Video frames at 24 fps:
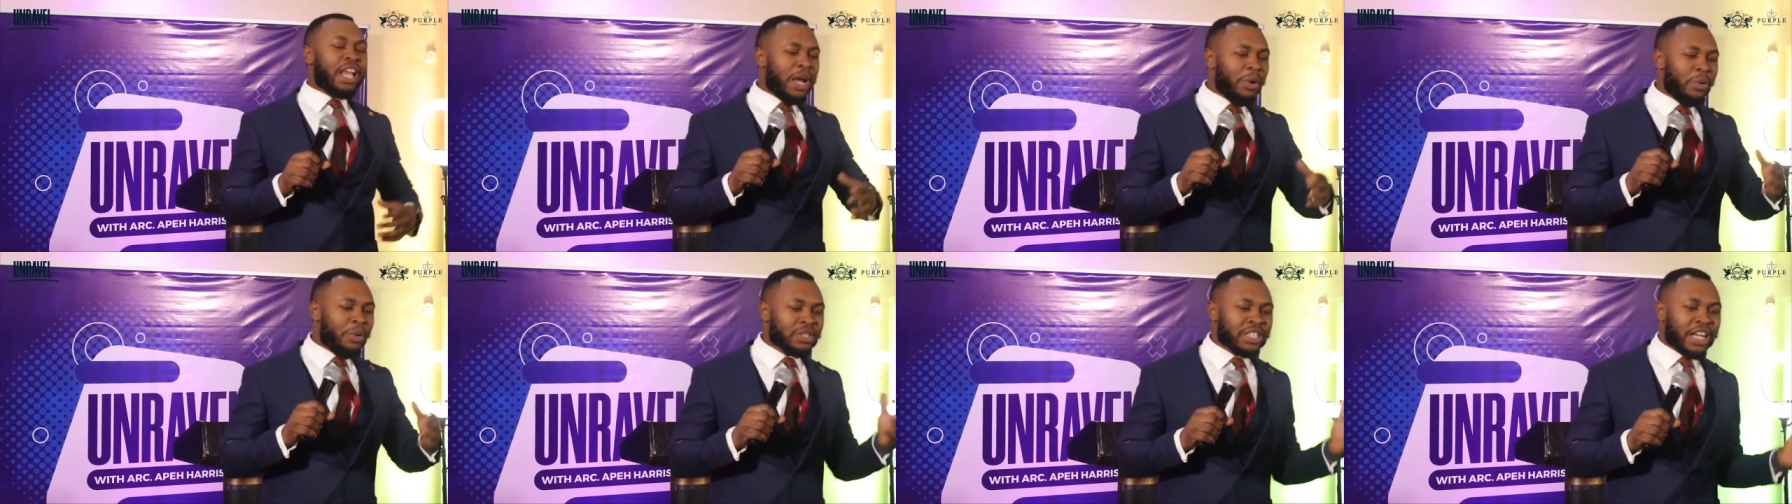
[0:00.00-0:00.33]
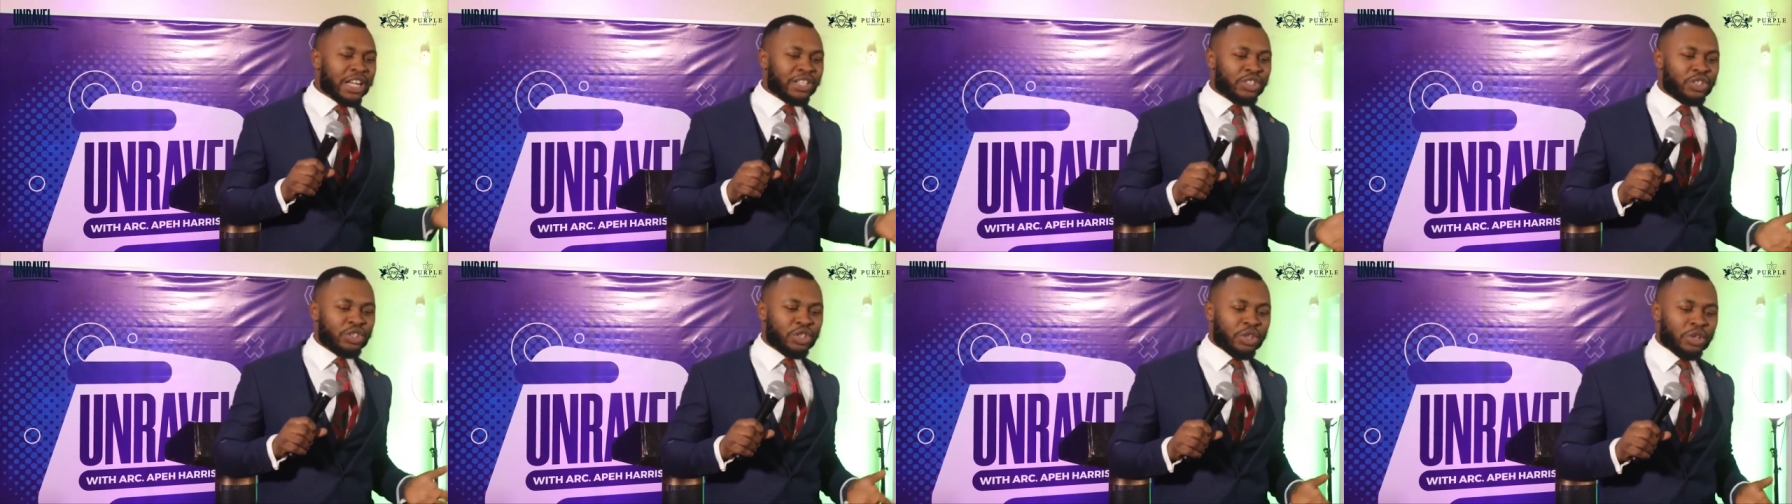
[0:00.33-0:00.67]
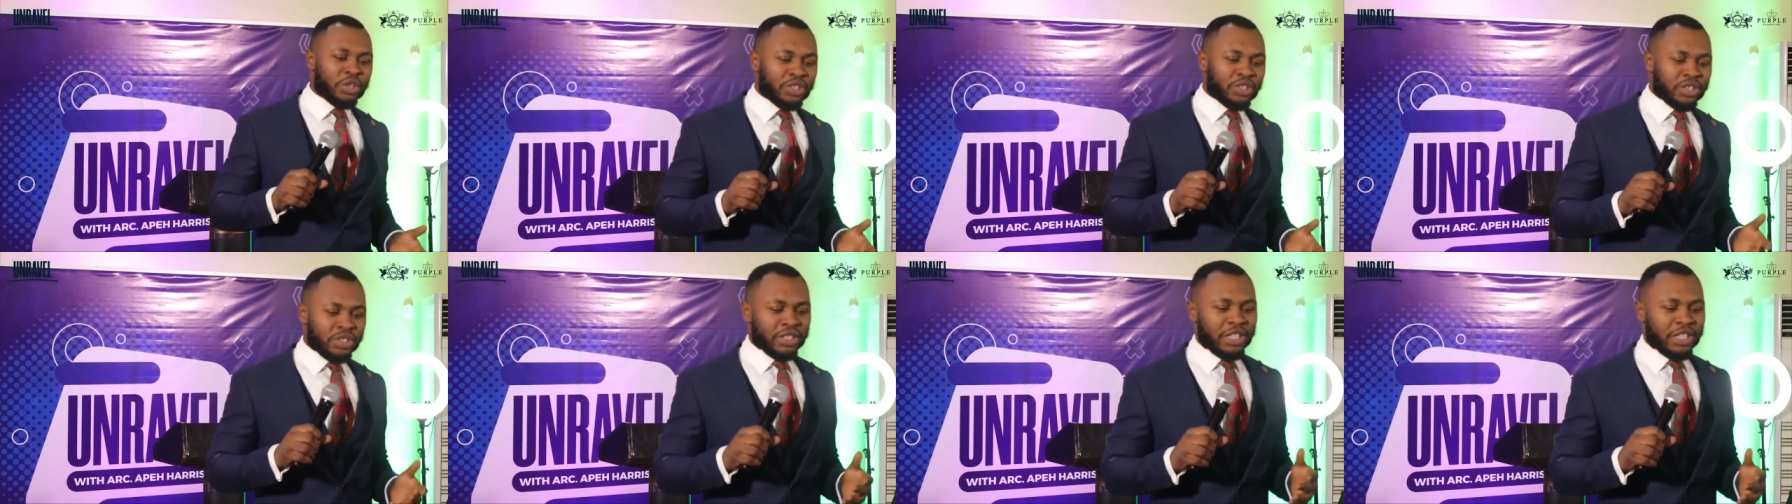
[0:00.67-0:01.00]
I was at
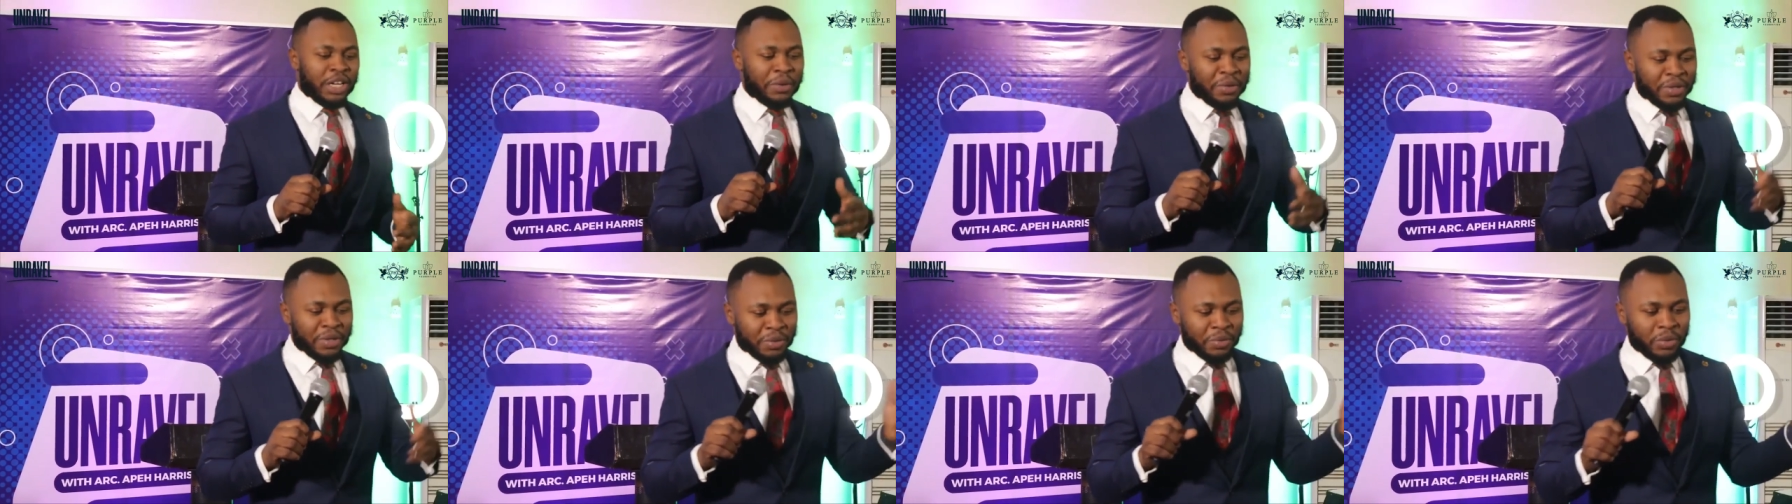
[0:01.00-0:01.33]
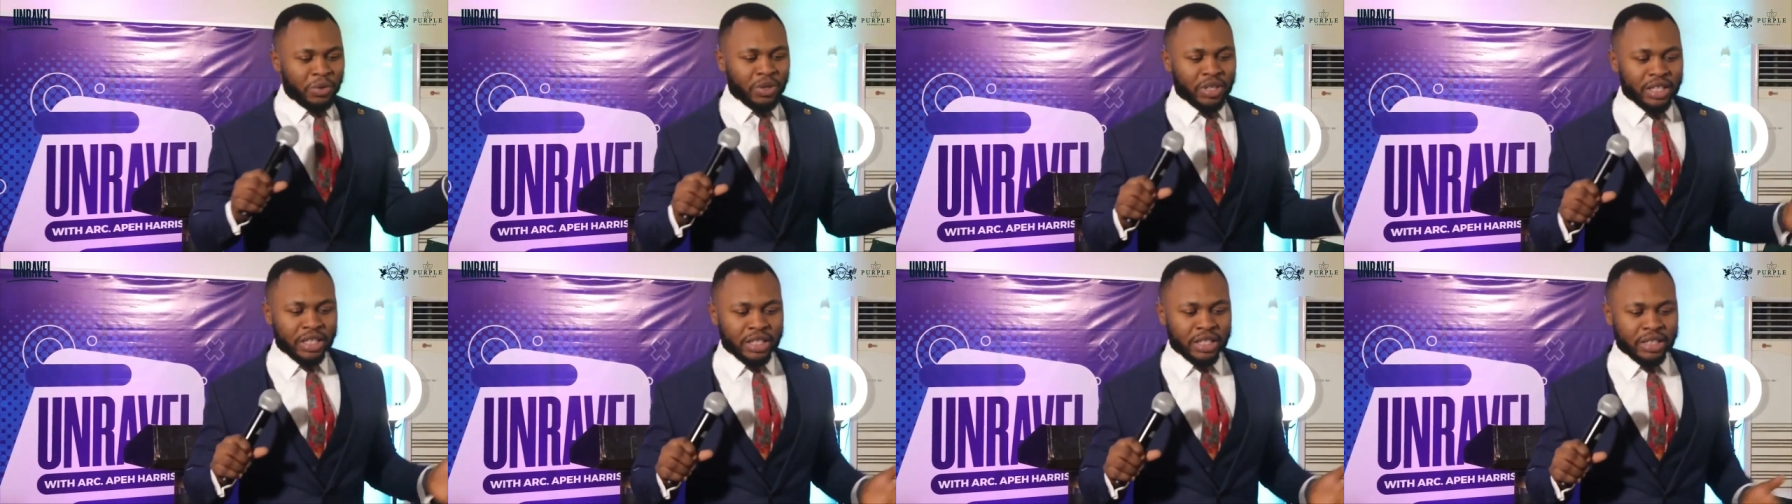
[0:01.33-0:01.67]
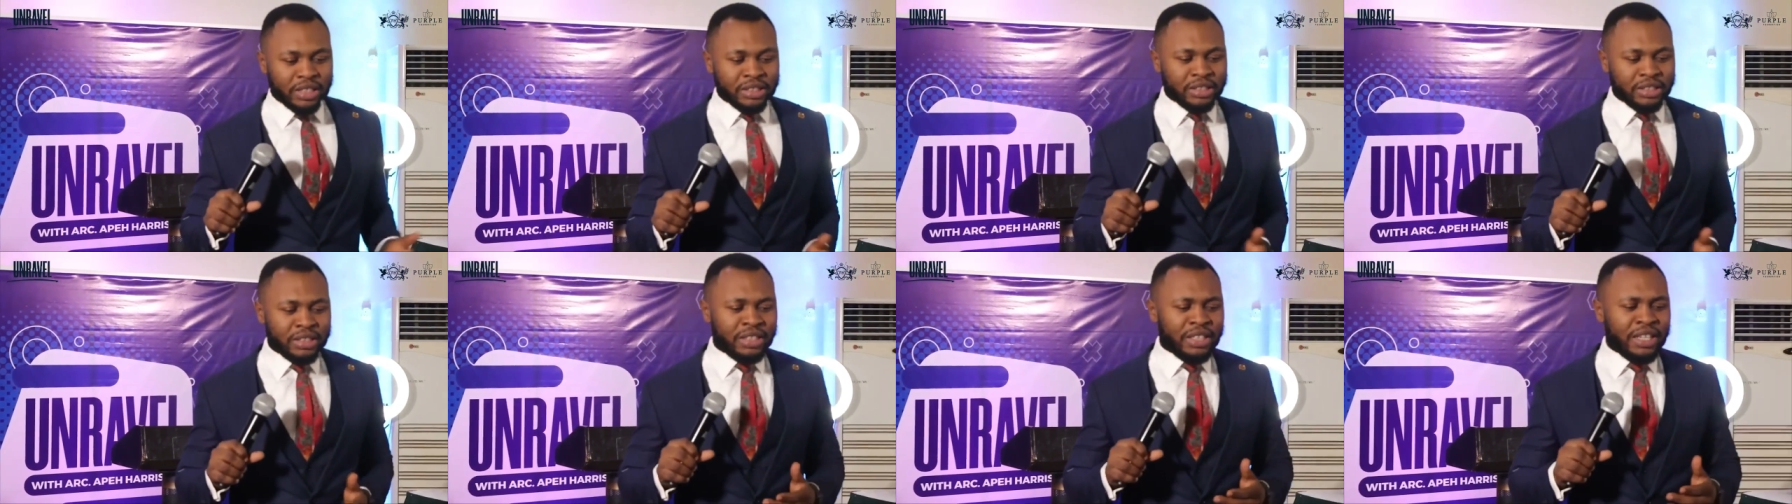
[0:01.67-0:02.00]
church, I was walking,